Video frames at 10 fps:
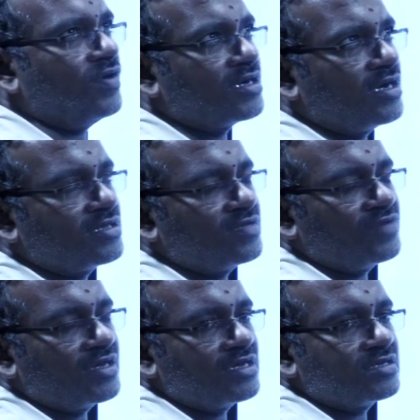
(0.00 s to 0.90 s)
what are the
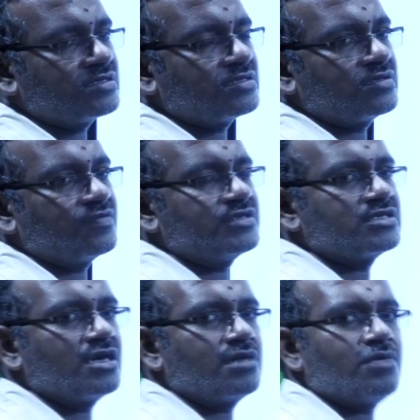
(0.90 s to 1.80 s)
various
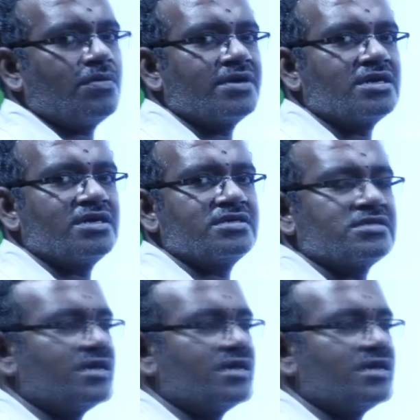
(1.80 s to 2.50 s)
physical properties